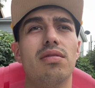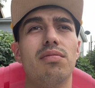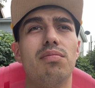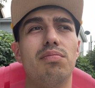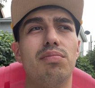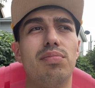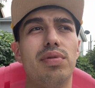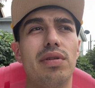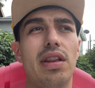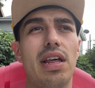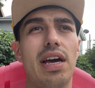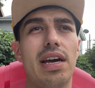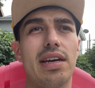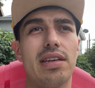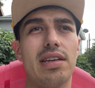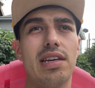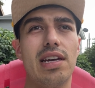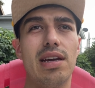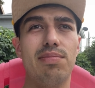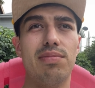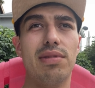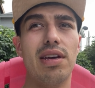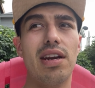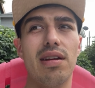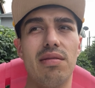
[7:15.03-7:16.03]
but like
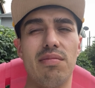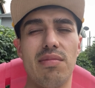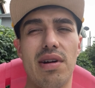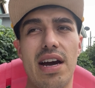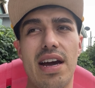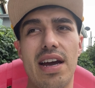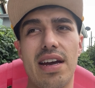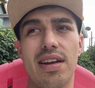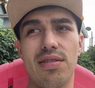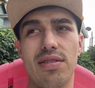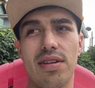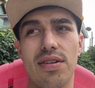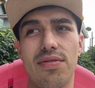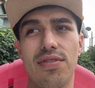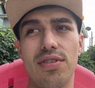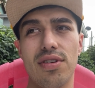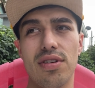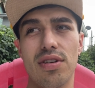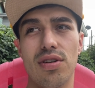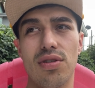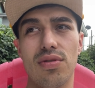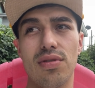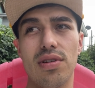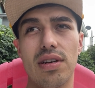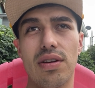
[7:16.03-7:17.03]
keep that in mind. If you're
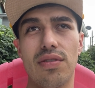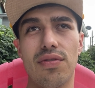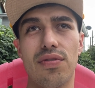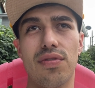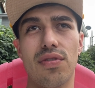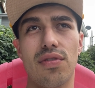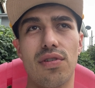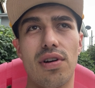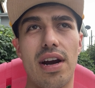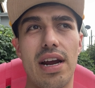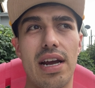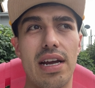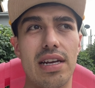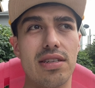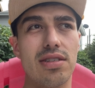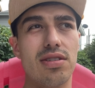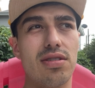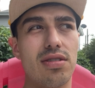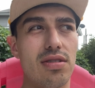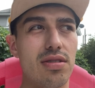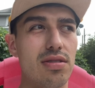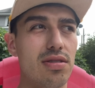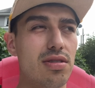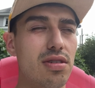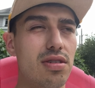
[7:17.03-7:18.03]
going for
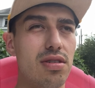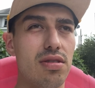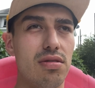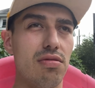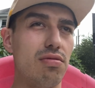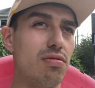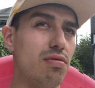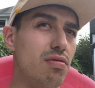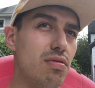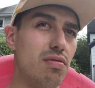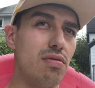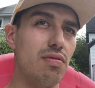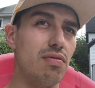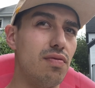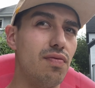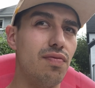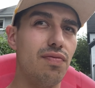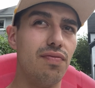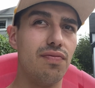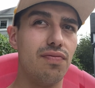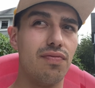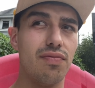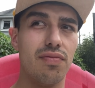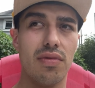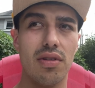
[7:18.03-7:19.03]
answers to
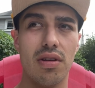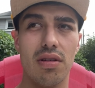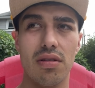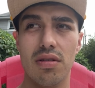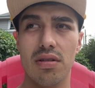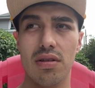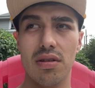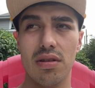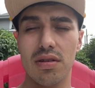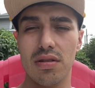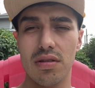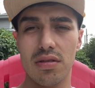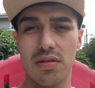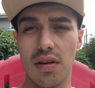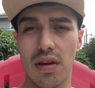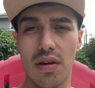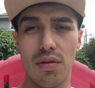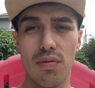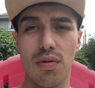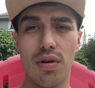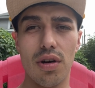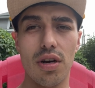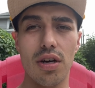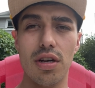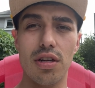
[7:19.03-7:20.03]
say
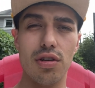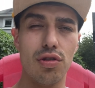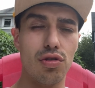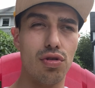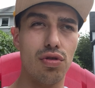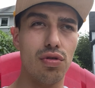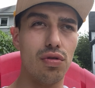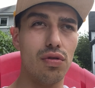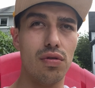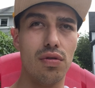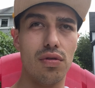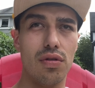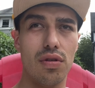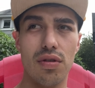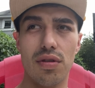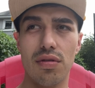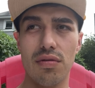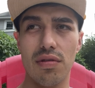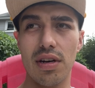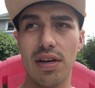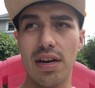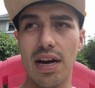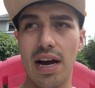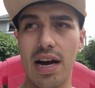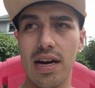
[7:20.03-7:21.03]
1, 2, or
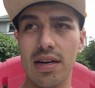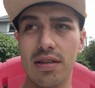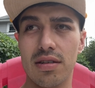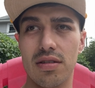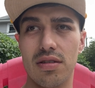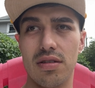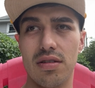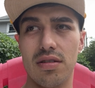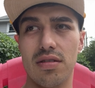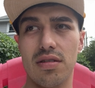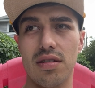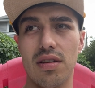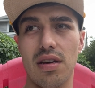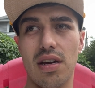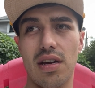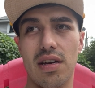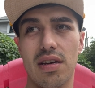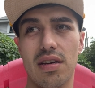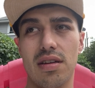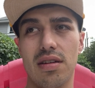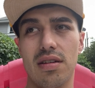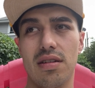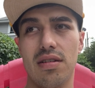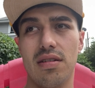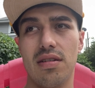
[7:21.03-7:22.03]
3 doctors,
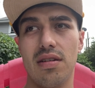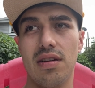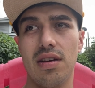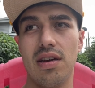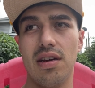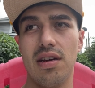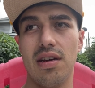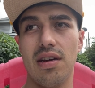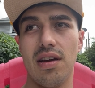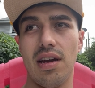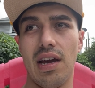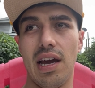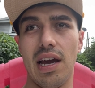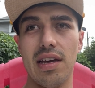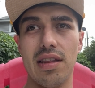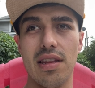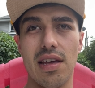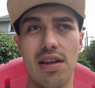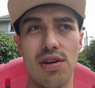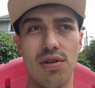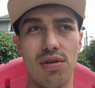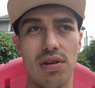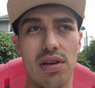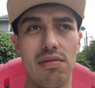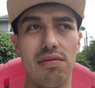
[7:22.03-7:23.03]
like, and then
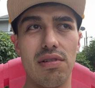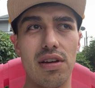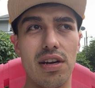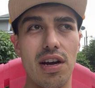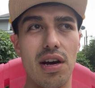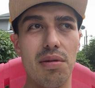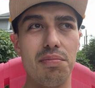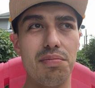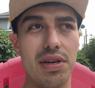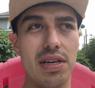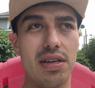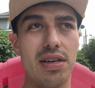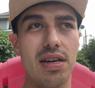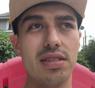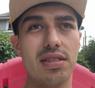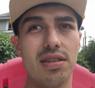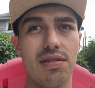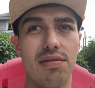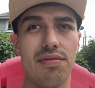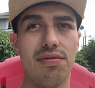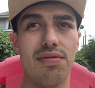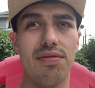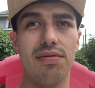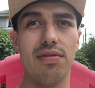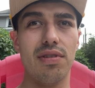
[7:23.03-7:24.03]
you're giving up because
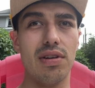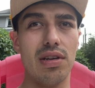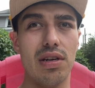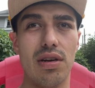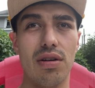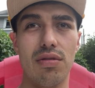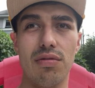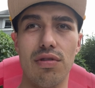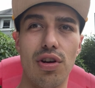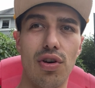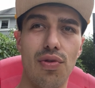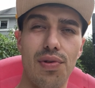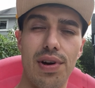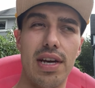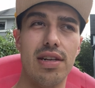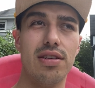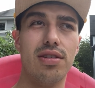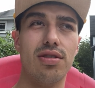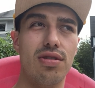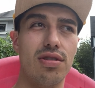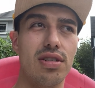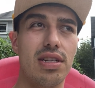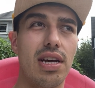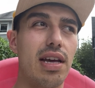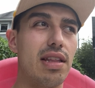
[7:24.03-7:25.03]
of, you know, no
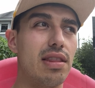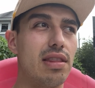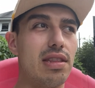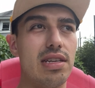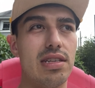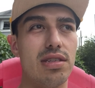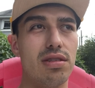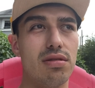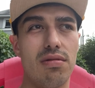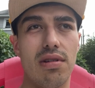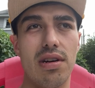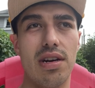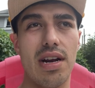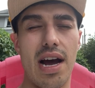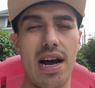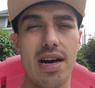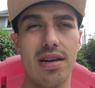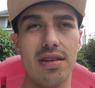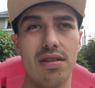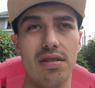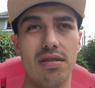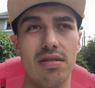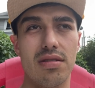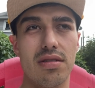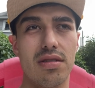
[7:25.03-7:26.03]
answers at these 3
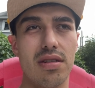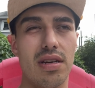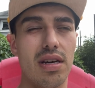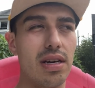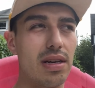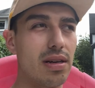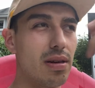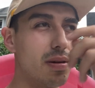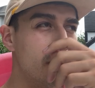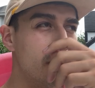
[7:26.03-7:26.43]
doctors, like